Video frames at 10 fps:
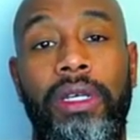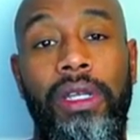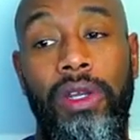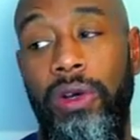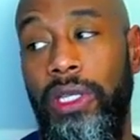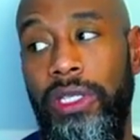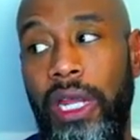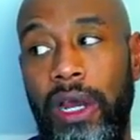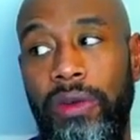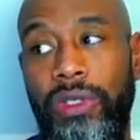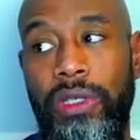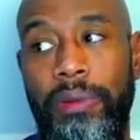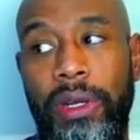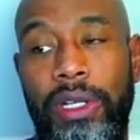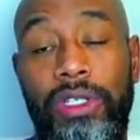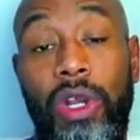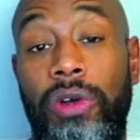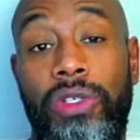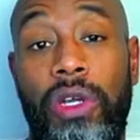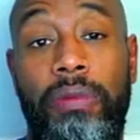It's not always, the parent isn't
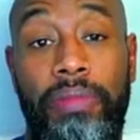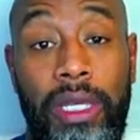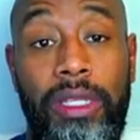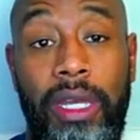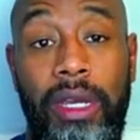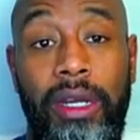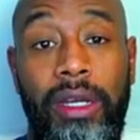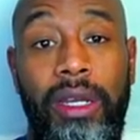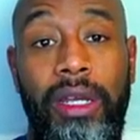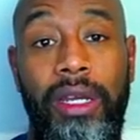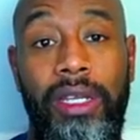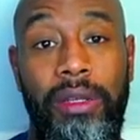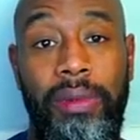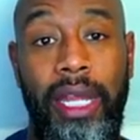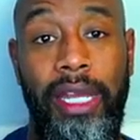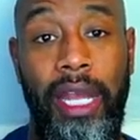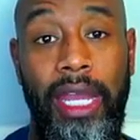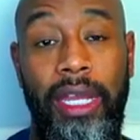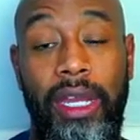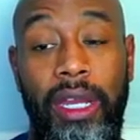always going to be there. They'll be like,
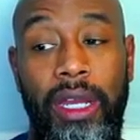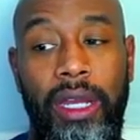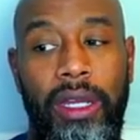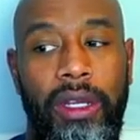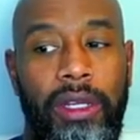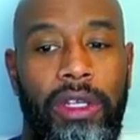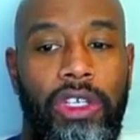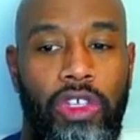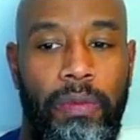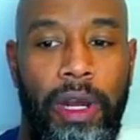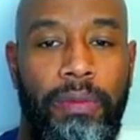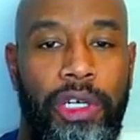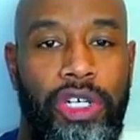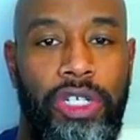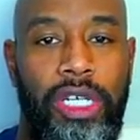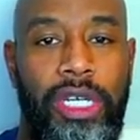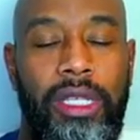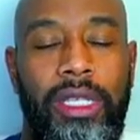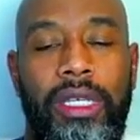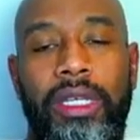hey, you better brush your teeth.
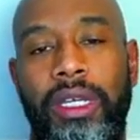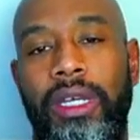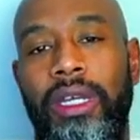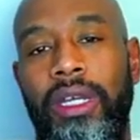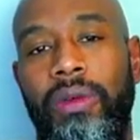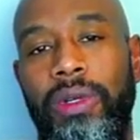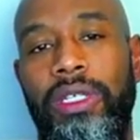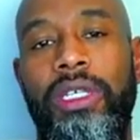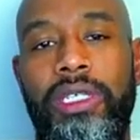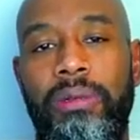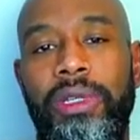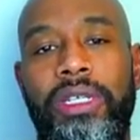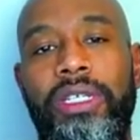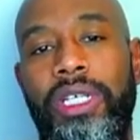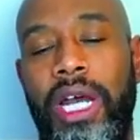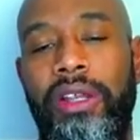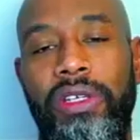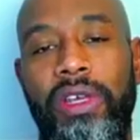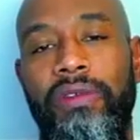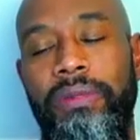When you discipline your child, you
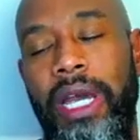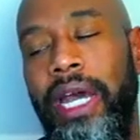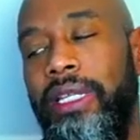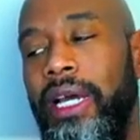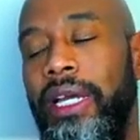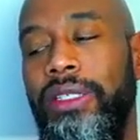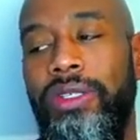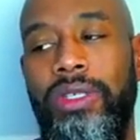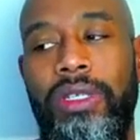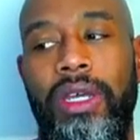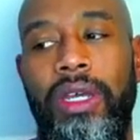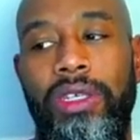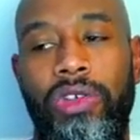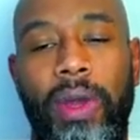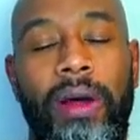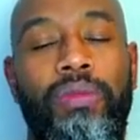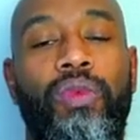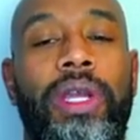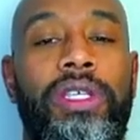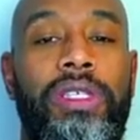give them guidelines. You help
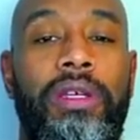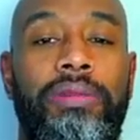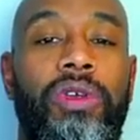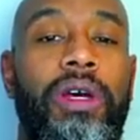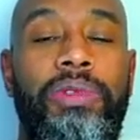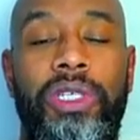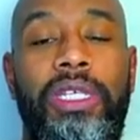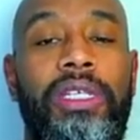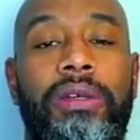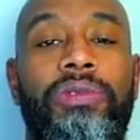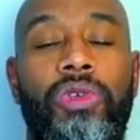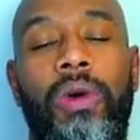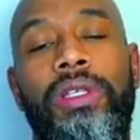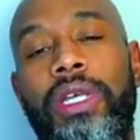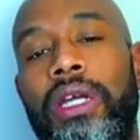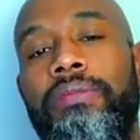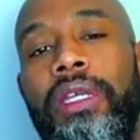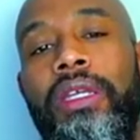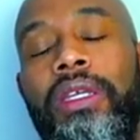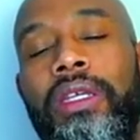raise them. You help see them to
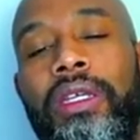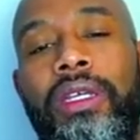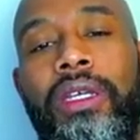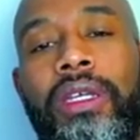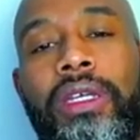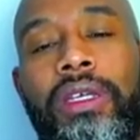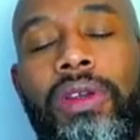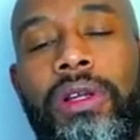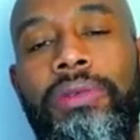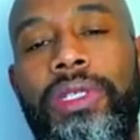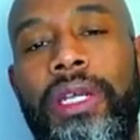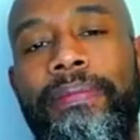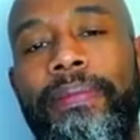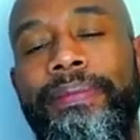autonomy. You know what I'm saying?